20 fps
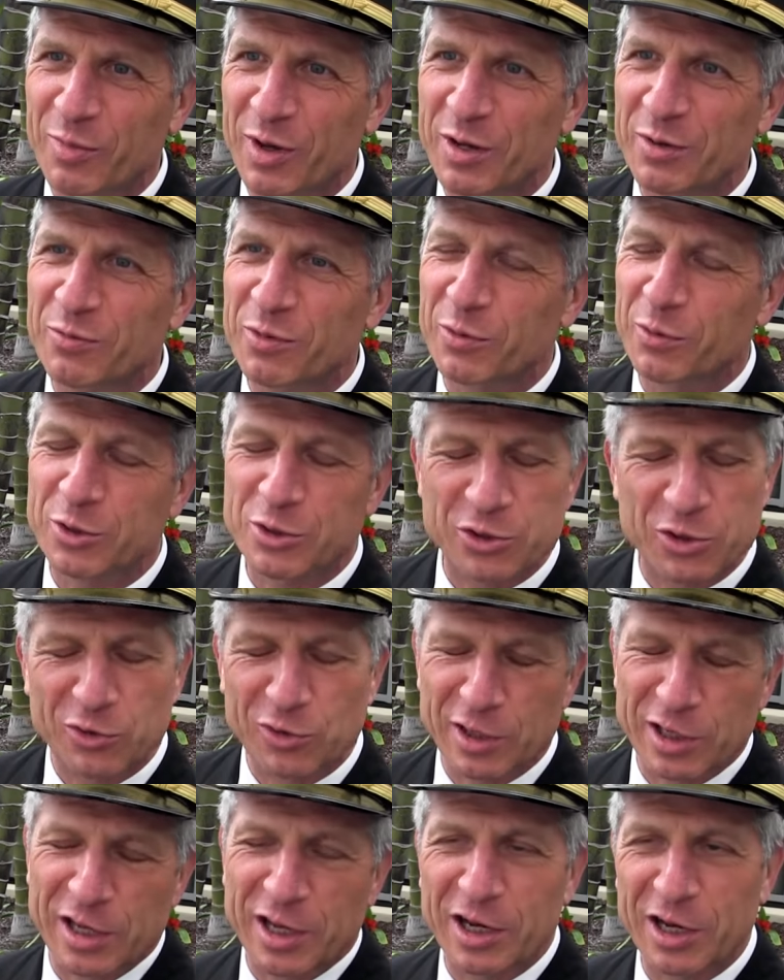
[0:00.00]
but we're
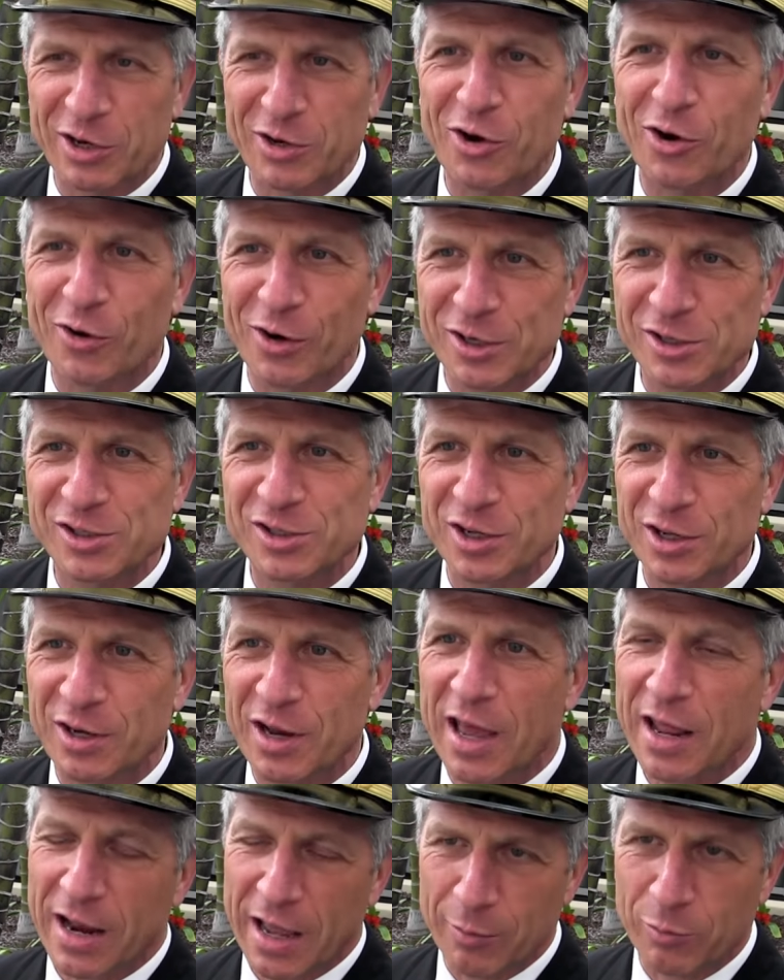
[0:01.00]
certainly getting nourished
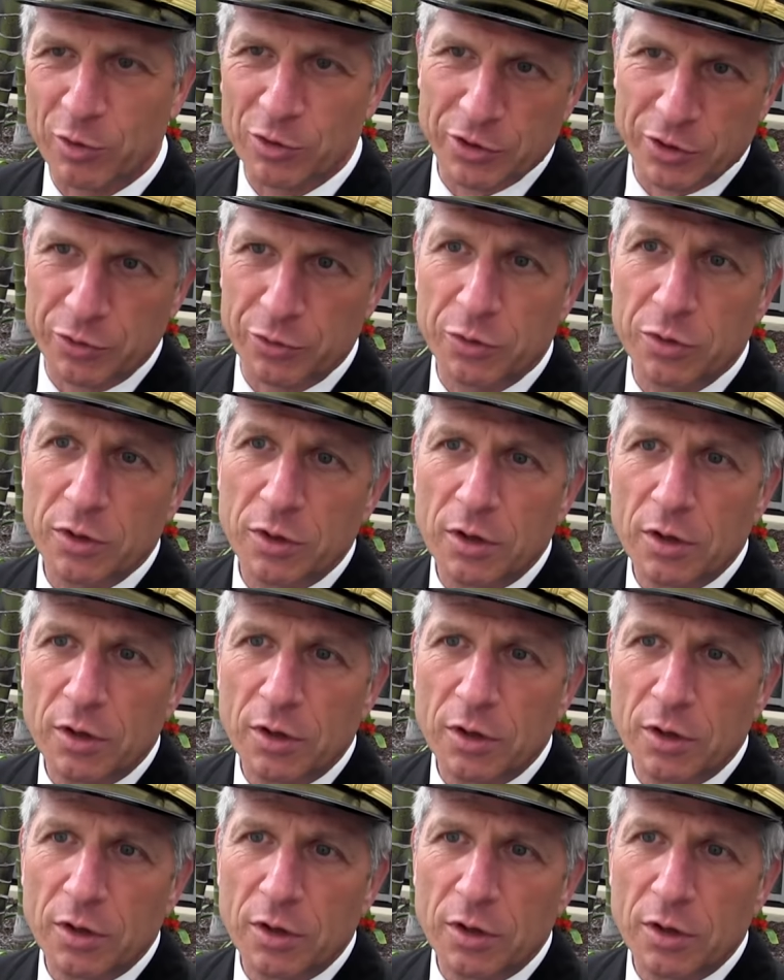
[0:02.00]
and able to,